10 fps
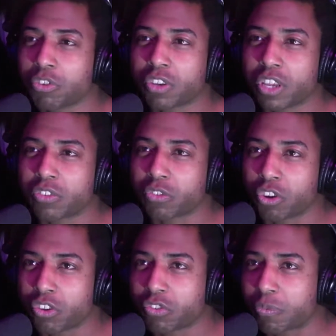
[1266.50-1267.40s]
as
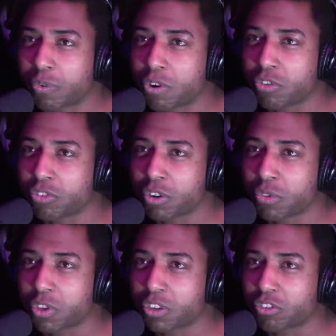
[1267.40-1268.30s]
good as the first, I
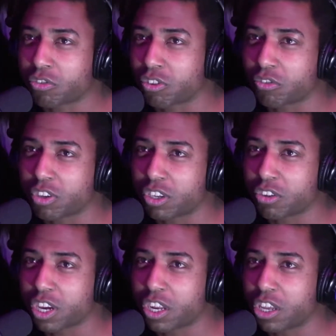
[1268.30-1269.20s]
don't think, just because like you
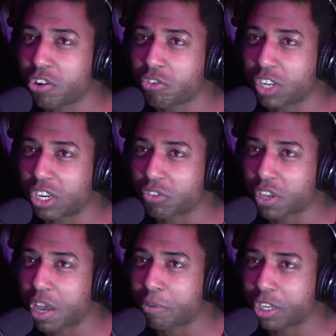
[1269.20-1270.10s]
kind of understand his
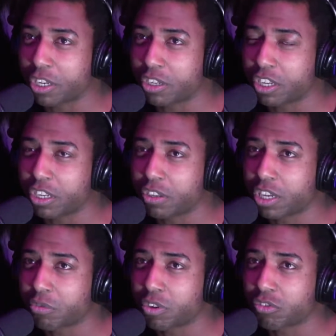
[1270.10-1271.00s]
comedy and
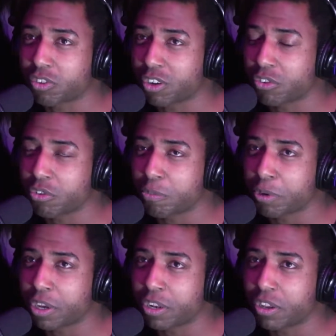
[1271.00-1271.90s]
like what he's trying to do,
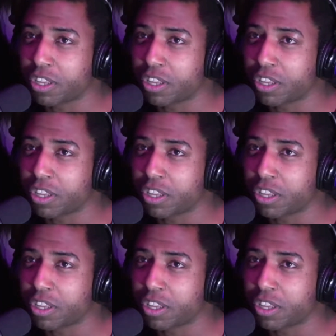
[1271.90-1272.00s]
but